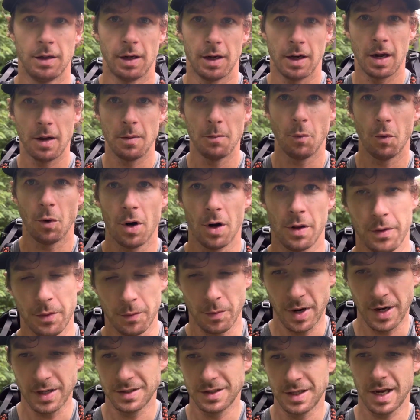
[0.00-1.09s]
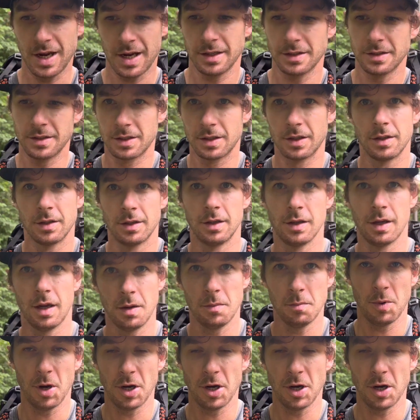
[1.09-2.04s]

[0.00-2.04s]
I got more on the waysides and